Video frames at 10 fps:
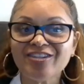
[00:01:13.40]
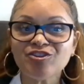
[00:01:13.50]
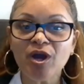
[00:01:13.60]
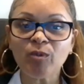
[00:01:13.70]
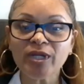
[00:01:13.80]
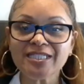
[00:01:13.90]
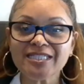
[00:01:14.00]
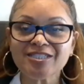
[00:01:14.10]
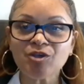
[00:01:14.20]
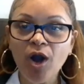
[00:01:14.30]
And,
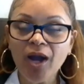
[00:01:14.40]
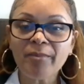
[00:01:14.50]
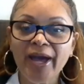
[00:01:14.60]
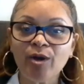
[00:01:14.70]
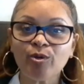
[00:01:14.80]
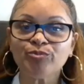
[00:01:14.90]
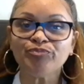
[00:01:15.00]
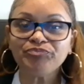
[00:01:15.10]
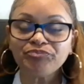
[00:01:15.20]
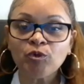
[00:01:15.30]
I want to talk
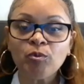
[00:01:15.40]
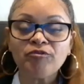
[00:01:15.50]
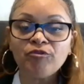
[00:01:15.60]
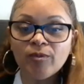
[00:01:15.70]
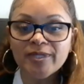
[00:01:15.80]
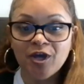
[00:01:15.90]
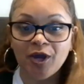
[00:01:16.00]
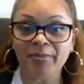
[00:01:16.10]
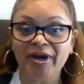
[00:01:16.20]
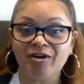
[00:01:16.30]
about, well,
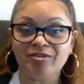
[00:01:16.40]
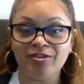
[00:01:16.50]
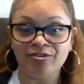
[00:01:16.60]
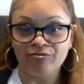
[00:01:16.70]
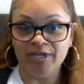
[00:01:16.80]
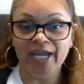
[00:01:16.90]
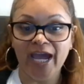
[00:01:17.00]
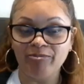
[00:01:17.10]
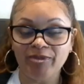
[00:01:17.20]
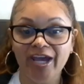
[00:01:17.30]
before we talk about
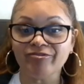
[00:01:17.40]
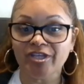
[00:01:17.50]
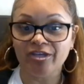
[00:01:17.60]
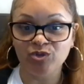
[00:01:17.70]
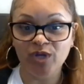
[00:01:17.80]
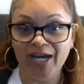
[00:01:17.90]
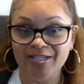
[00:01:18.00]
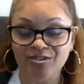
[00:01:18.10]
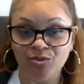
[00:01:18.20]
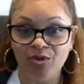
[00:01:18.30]
the recap that I have to
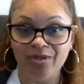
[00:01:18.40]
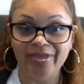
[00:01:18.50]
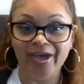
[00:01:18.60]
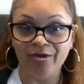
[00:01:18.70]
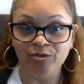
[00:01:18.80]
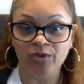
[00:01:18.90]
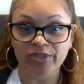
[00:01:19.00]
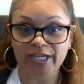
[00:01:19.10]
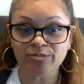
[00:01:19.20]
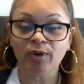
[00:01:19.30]
give you guys on the
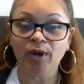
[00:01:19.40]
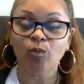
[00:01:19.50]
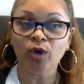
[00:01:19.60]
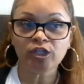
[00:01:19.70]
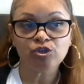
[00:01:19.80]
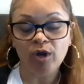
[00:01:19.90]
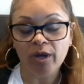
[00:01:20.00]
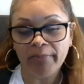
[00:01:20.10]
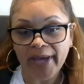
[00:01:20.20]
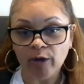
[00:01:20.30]
Health and Wealth Expo, I
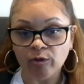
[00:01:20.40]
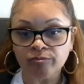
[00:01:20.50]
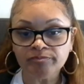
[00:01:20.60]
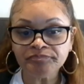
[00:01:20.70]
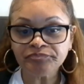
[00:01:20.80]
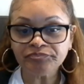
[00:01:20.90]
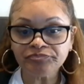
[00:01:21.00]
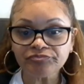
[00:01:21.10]
want to talk about